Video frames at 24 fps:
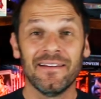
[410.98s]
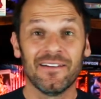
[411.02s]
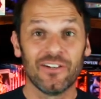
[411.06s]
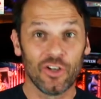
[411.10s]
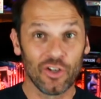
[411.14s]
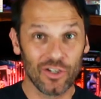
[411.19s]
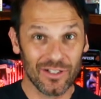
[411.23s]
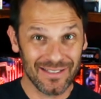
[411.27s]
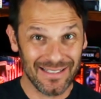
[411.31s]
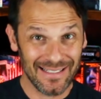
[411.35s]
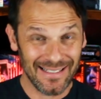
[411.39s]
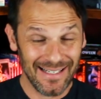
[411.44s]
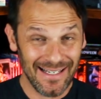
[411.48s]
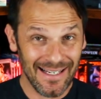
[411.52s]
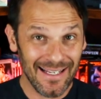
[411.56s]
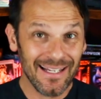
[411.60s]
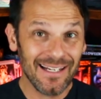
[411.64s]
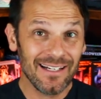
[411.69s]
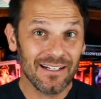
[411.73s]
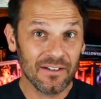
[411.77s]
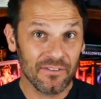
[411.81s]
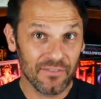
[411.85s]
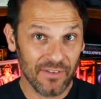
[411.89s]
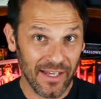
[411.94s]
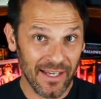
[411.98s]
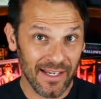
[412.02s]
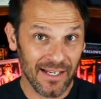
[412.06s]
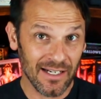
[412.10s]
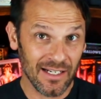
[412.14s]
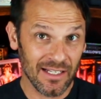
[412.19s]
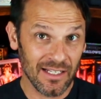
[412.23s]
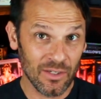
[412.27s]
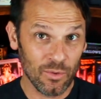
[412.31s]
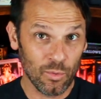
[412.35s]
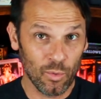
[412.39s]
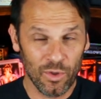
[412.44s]
and then look at the end of
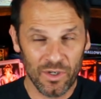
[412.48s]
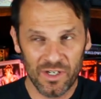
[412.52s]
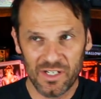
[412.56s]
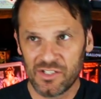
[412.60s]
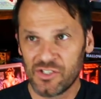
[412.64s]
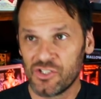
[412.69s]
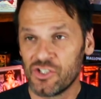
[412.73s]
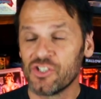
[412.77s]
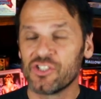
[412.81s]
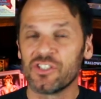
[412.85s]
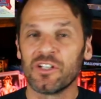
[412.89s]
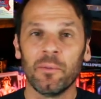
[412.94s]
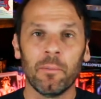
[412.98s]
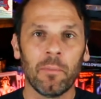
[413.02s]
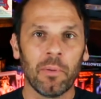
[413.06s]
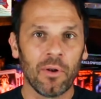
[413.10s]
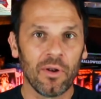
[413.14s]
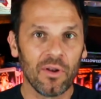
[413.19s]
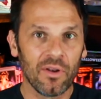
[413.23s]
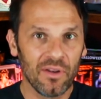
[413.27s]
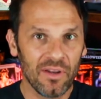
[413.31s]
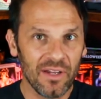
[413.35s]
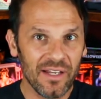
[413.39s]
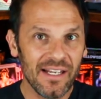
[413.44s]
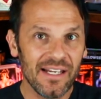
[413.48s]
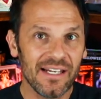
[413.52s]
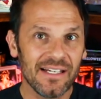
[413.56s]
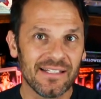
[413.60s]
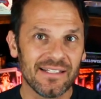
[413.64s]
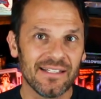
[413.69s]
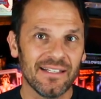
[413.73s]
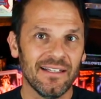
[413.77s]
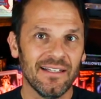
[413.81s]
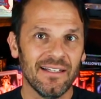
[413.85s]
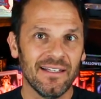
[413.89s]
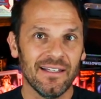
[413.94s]
Alien, where it's just
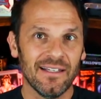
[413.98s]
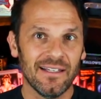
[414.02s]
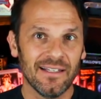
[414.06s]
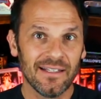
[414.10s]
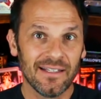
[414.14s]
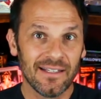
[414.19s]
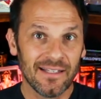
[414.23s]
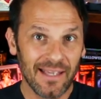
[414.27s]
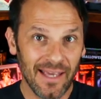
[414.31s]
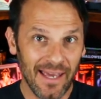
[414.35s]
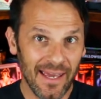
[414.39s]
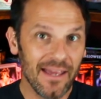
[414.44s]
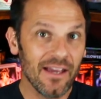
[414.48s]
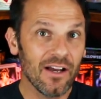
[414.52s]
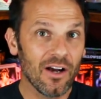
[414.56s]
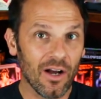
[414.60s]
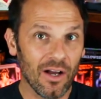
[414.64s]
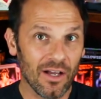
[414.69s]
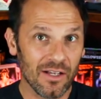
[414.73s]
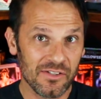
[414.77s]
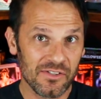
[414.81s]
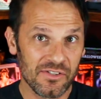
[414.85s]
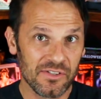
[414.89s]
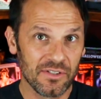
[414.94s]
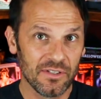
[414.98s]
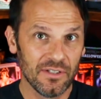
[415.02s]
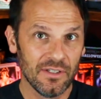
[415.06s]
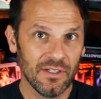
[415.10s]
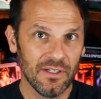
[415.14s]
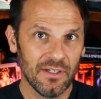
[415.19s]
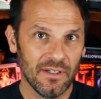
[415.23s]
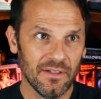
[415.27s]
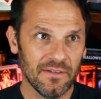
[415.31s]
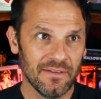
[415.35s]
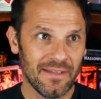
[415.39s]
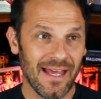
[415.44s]
complete chaos,
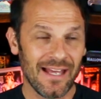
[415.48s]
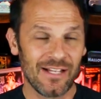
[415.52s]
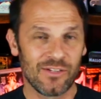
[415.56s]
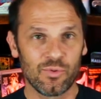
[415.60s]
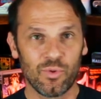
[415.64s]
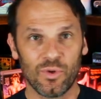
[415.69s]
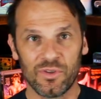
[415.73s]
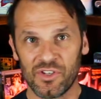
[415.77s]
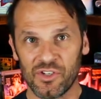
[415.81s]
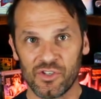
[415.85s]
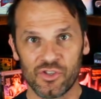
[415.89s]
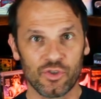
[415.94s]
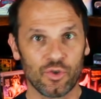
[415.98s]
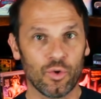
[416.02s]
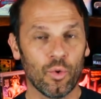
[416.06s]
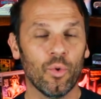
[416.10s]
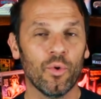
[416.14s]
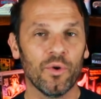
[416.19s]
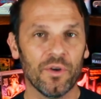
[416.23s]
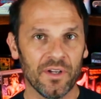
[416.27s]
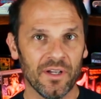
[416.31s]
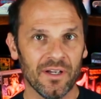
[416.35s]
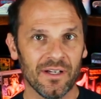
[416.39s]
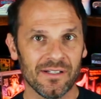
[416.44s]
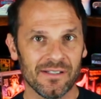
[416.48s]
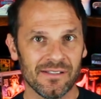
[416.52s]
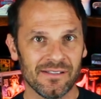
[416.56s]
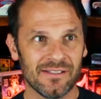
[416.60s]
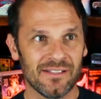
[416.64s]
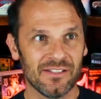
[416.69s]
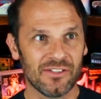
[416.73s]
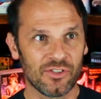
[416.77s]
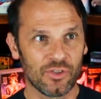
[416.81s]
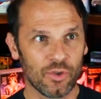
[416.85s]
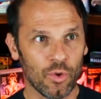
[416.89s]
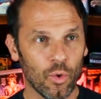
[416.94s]
that's what the score
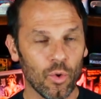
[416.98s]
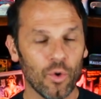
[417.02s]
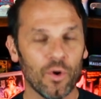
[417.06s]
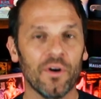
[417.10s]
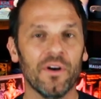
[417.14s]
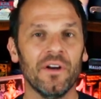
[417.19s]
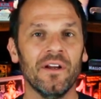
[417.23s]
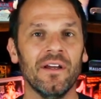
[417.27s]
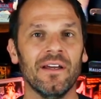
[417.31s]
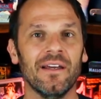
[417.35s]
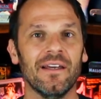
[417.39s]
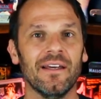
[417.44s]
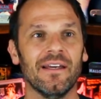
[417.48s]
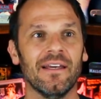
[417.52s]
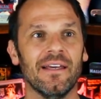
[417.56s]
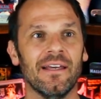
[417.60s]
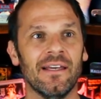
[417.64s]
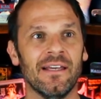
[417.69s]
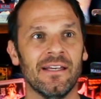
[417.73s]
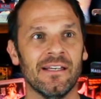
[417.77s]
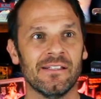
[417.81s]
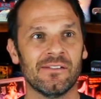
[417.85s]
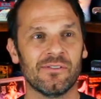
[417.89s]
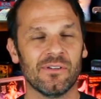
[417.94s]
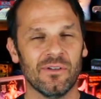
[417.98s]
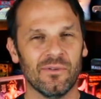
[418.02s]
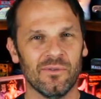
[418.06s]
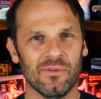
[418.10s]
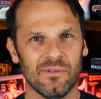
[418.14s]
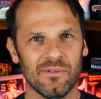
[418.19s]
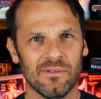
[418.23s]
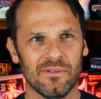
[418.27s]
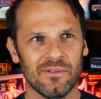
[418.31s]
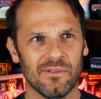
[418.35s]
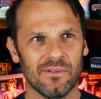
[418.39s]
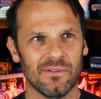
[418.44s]
does. The score is
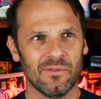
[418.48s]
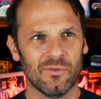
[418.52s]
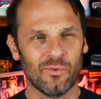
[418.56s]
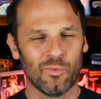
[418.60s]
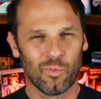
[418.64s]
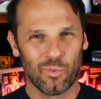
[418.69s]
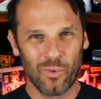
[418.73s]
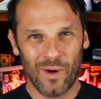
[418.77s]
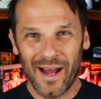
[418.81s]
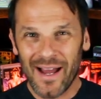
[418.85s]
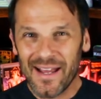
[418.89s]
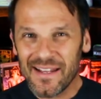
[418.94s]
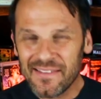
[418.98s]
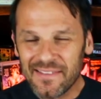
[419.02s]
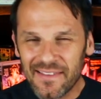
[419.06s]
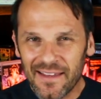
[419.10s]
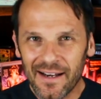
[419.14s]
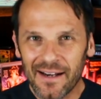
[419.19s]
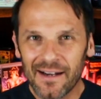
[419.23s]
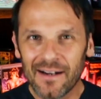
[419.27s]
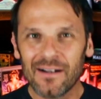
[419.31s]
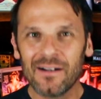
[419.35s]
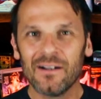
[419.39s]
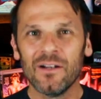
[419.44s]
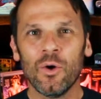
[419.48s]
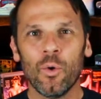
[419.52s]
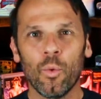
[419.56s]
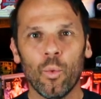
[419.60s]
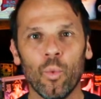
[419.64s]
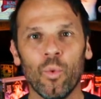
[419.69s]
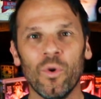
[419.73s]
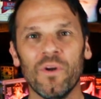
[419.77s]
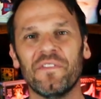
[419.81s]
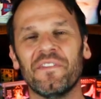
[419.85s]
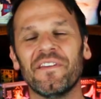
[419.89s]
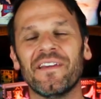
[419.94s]
right there
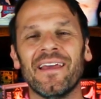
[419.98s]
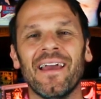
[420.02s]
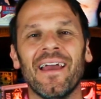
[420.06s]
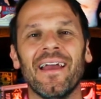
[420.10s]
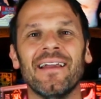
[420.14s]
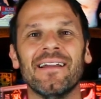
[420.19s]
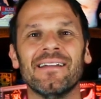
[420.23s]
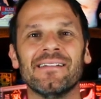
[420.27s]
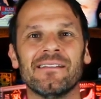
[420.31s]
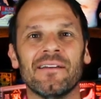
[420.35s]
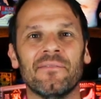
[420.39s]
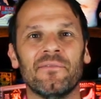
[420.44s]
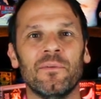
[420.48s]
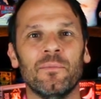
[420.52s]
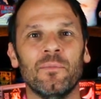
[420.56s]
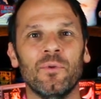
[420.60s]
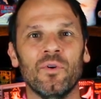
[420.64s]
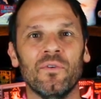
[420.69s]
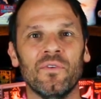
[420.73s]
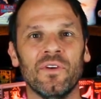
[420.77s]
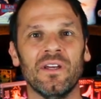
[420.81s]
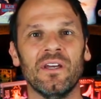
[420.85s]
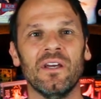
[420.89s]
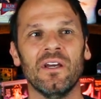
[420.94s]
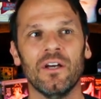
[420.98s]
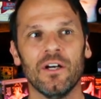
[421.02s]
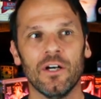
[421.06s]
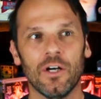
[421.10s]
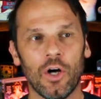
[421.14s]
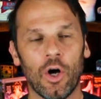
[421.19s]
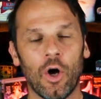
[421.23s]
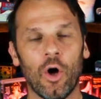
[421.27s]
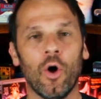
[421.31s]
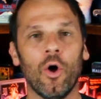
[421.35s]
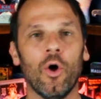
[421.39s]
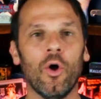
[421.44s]
with the cadence of the movie
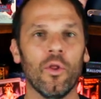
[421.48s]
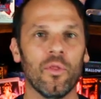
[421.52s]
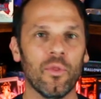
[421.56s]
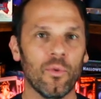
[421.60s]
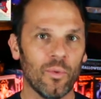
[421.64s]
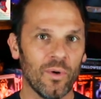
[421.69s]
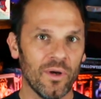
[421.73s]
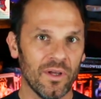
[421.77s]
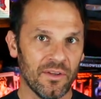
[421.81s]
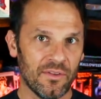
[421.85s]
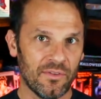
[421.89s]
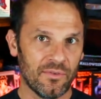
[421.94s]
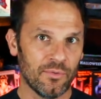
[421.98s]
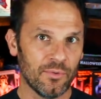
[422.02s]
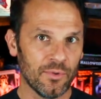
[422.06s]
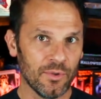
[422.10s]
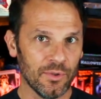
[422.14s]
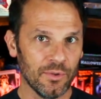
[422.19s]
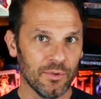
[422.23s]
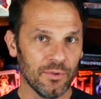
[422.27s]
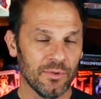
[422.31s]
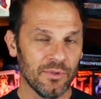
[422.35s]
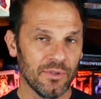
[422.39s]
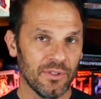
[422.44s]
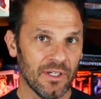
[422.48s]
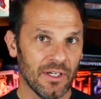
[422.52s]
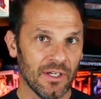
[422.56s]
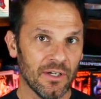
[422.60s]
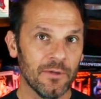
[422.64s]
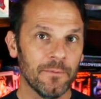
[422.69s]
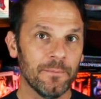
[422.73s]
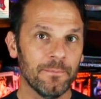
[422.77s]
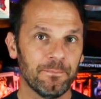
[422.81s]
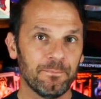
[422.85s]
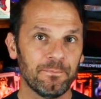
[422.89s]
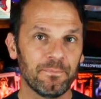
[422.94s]
all the way through, you
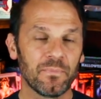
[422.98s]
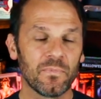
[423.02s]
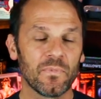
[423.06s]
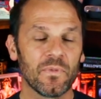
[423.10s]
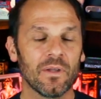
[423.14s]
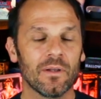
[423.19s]
know?